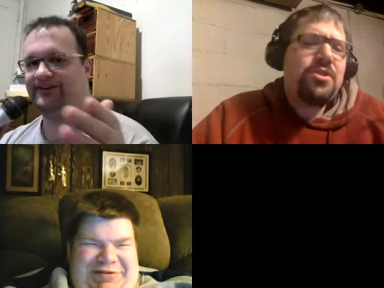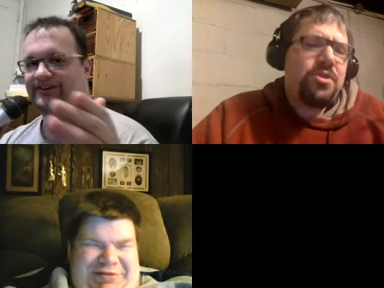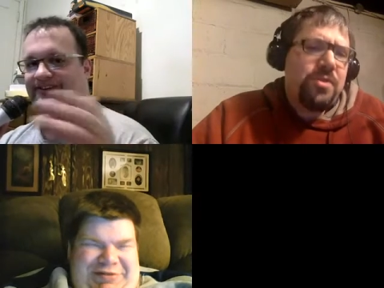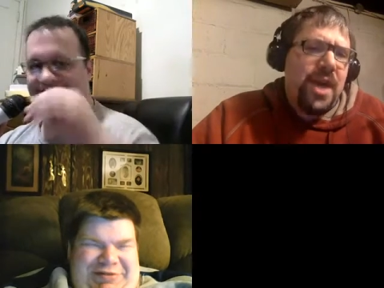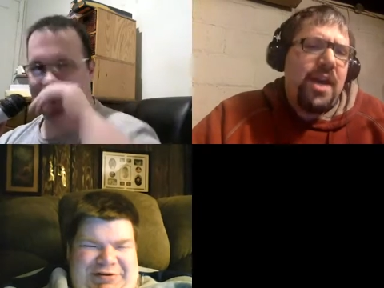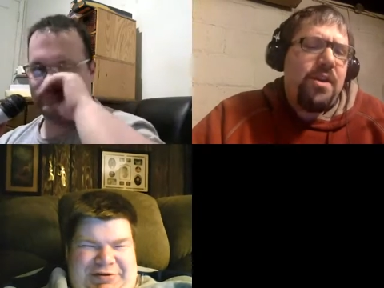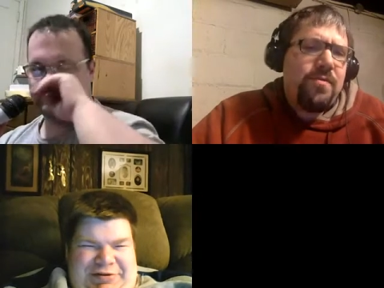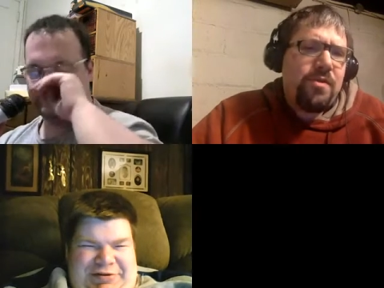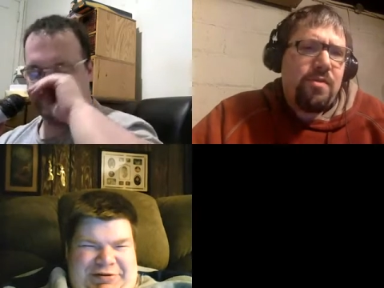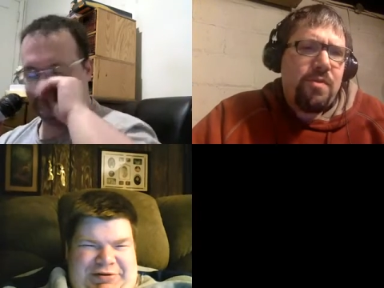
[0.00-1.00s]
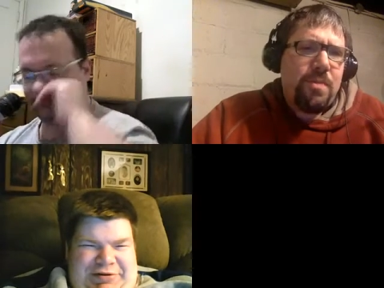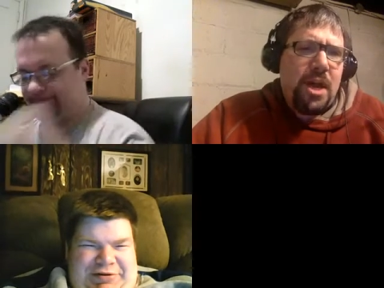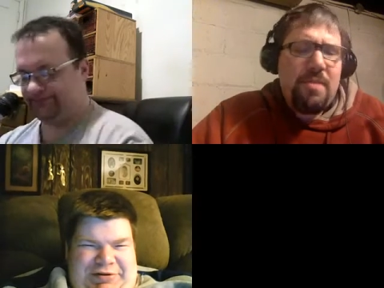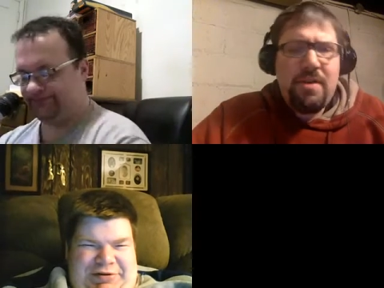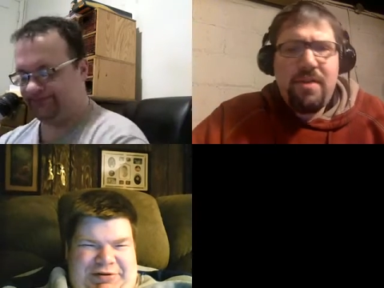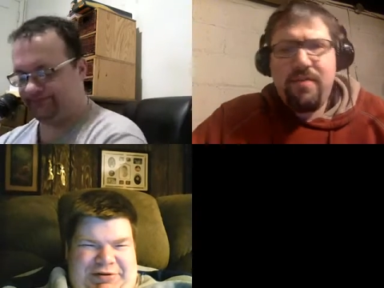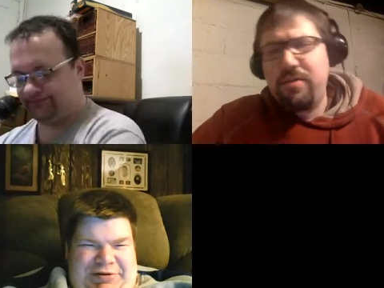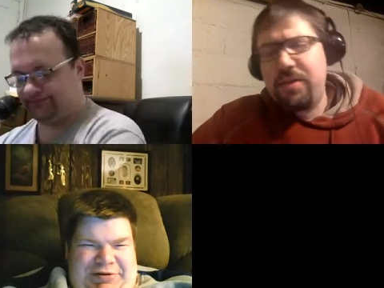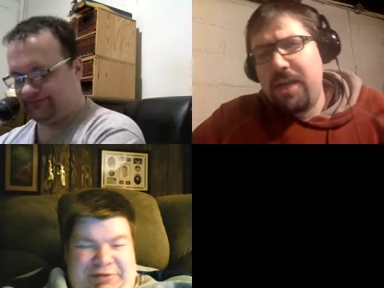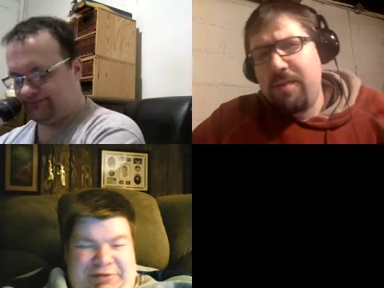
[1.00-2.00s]
Speaker 1: true. Thank you for reminding me of a new
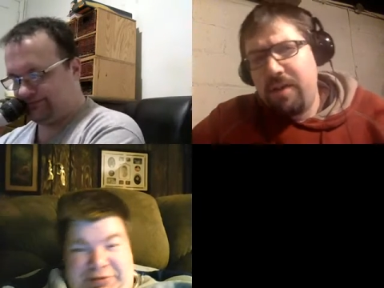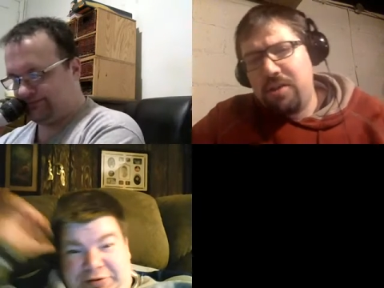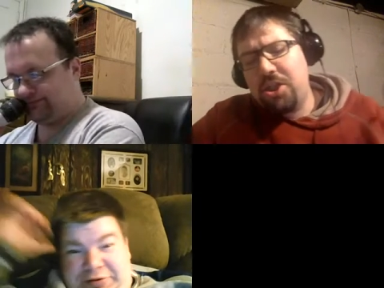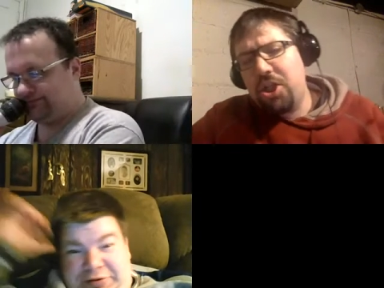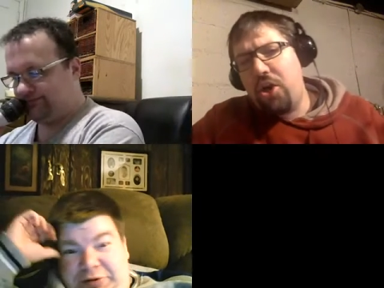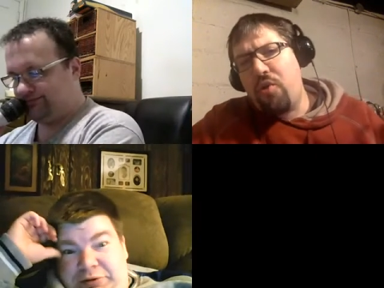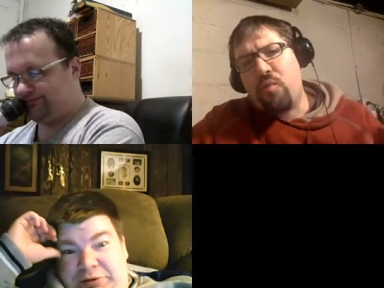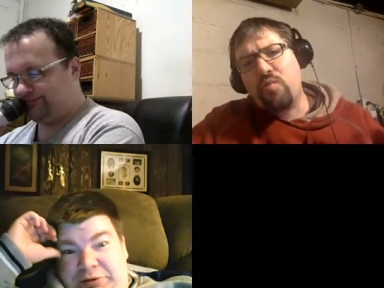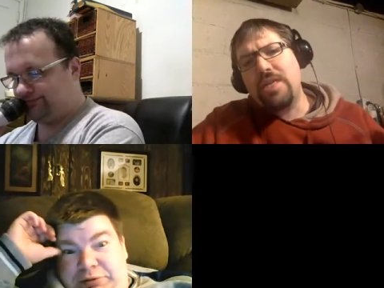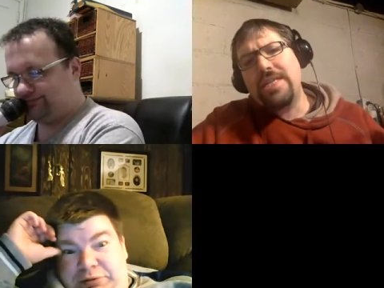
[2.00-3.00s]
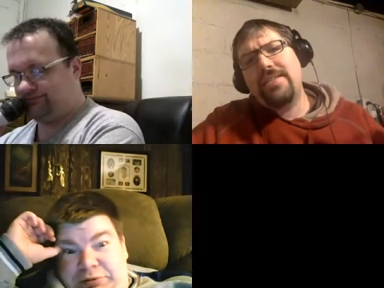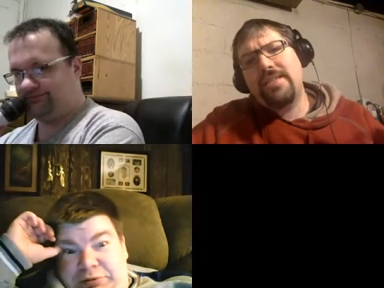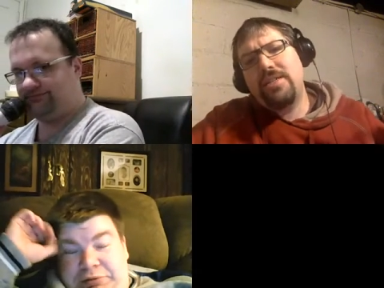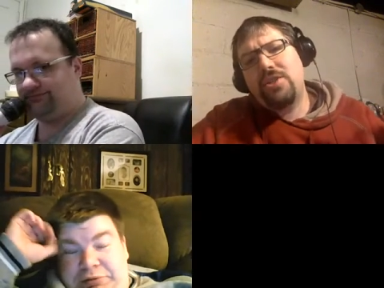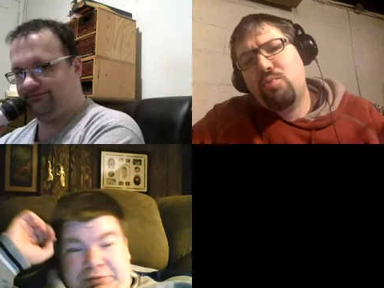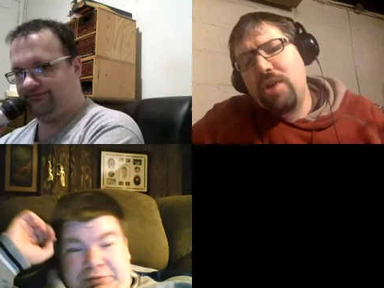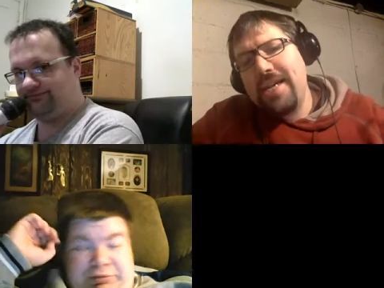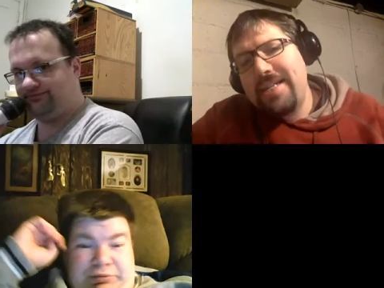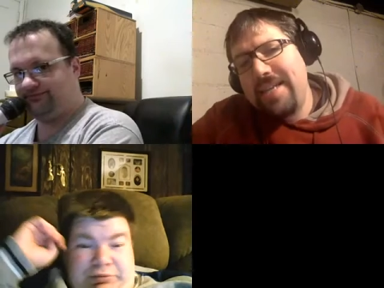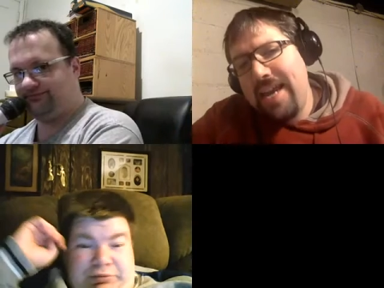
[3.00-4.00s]
segment on the show. Riz's spray
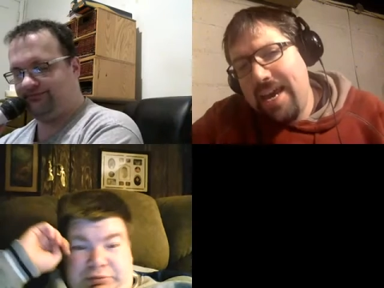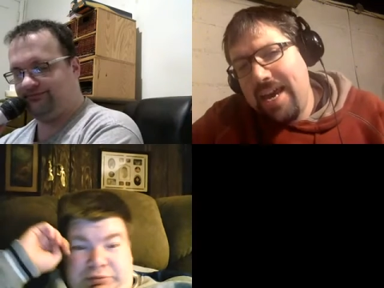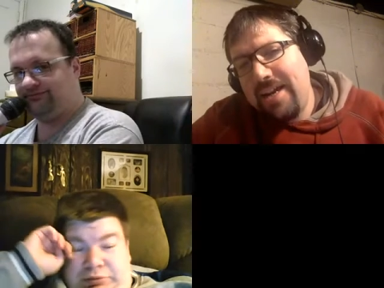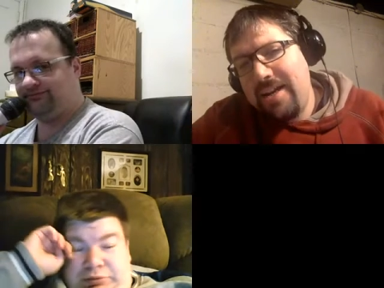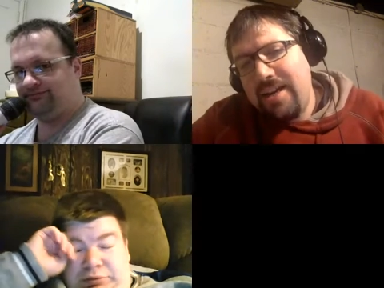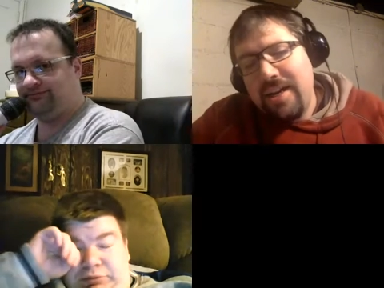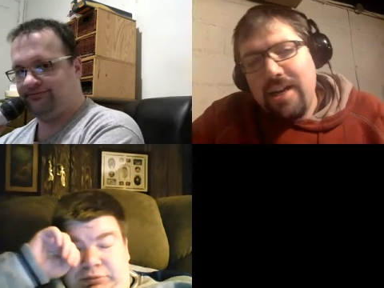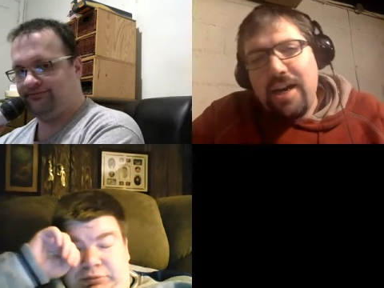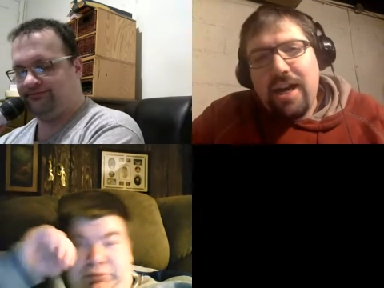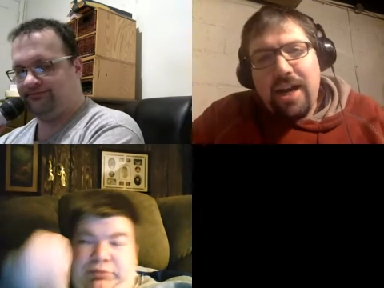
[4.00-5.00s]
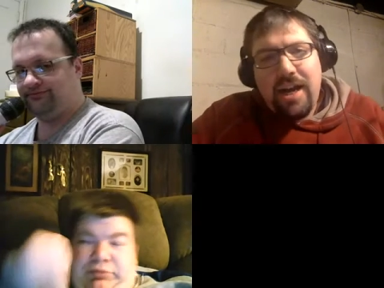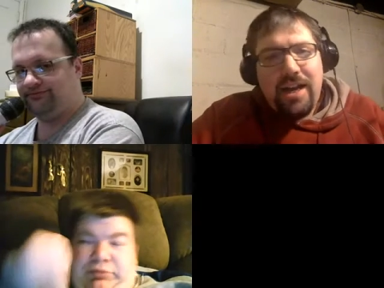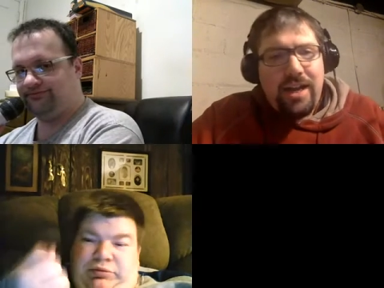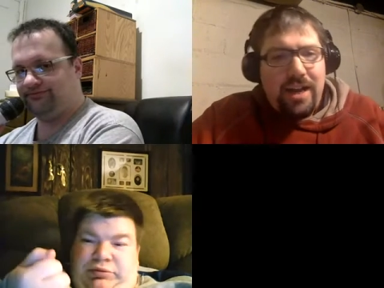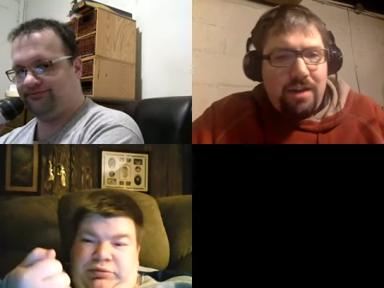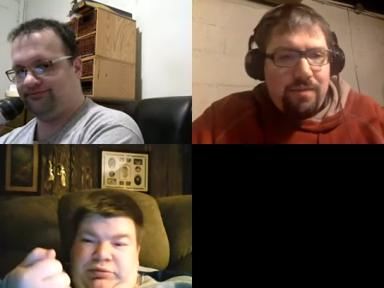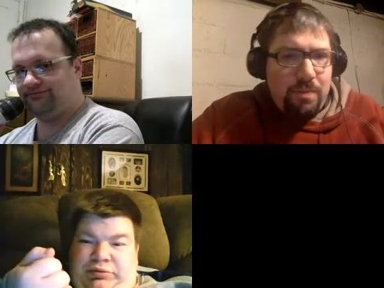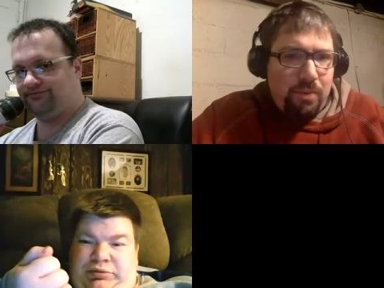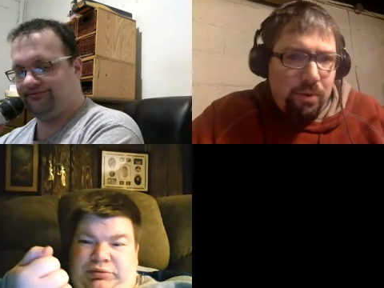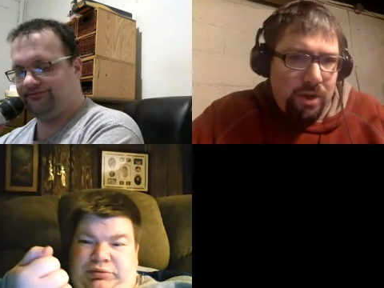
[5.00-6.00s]
tan uh,
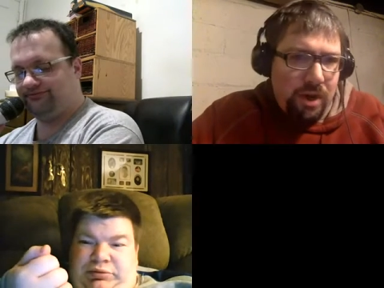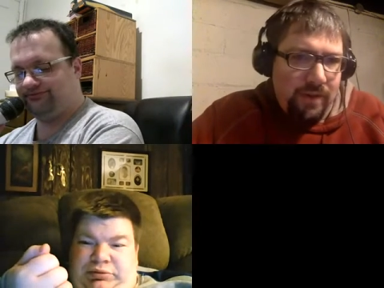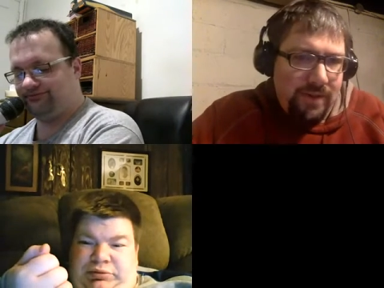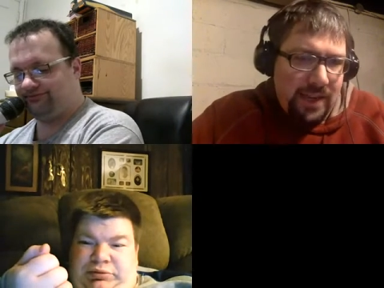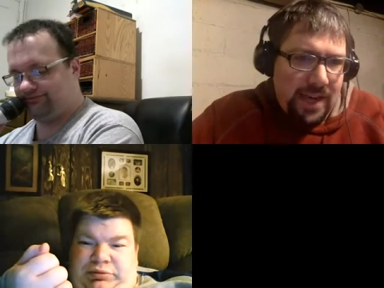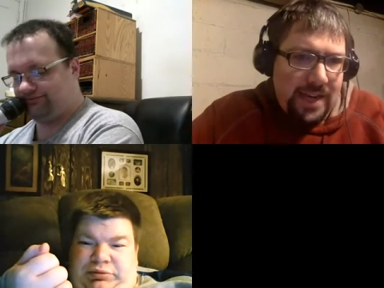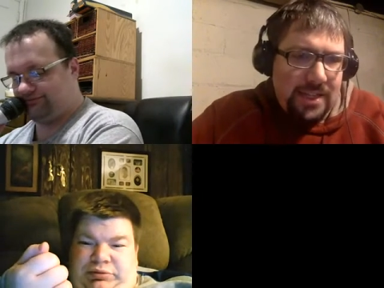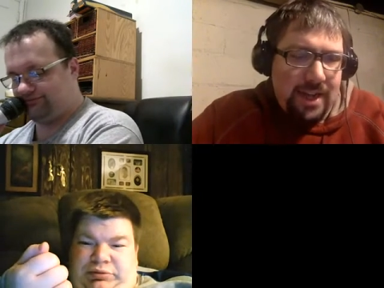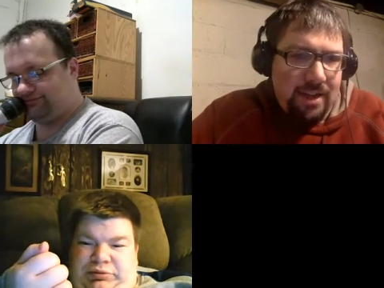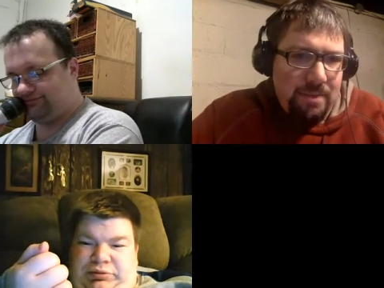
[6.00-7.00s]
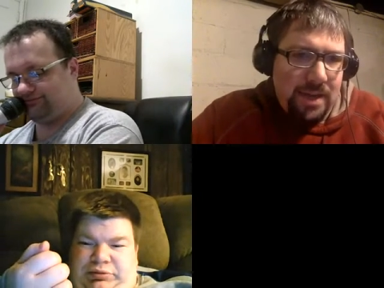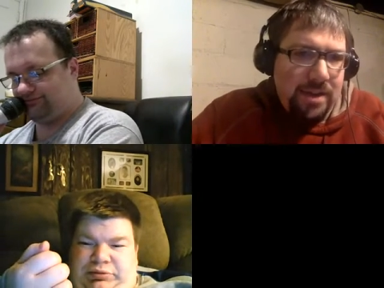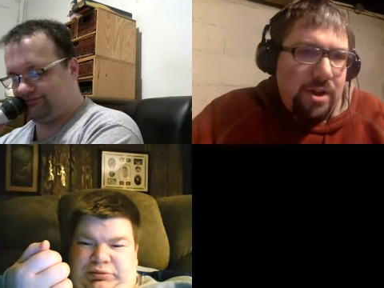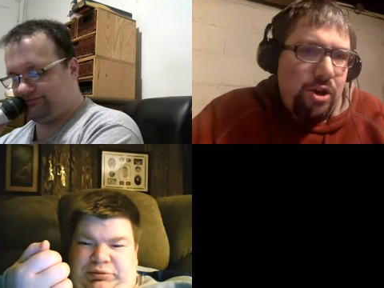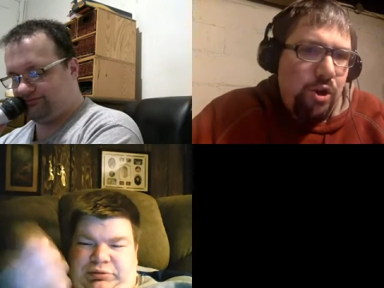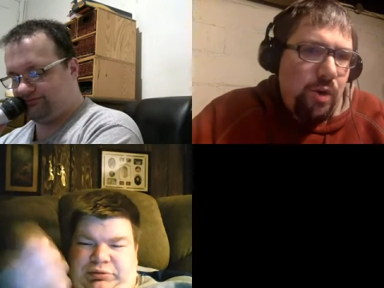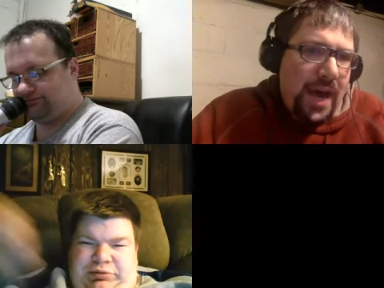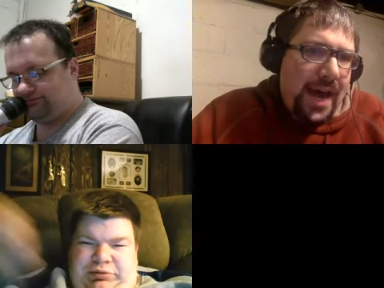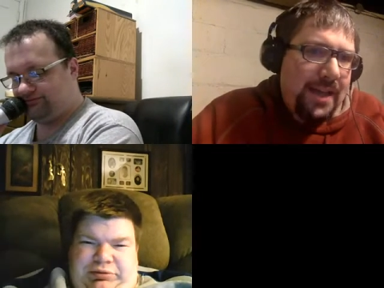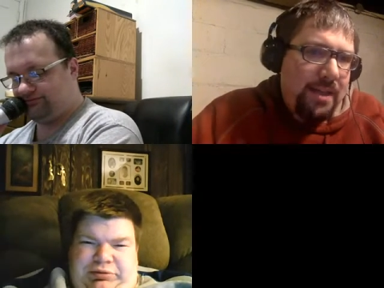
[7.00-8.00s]
report of the night. Tell me, who
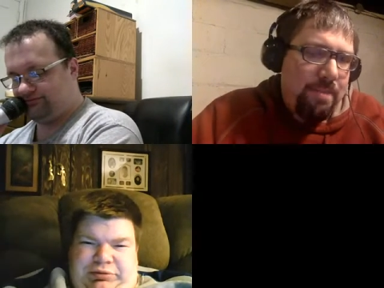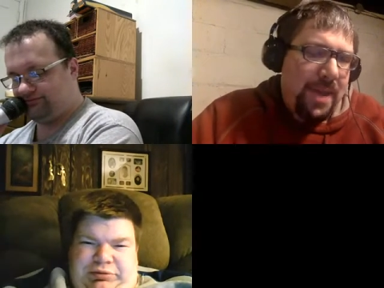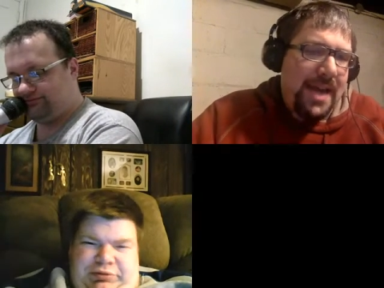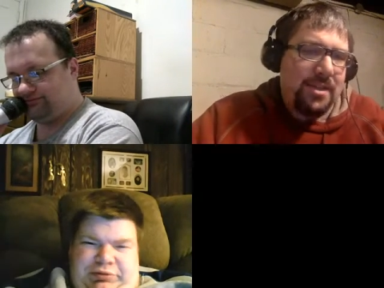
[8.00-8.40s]
had the bad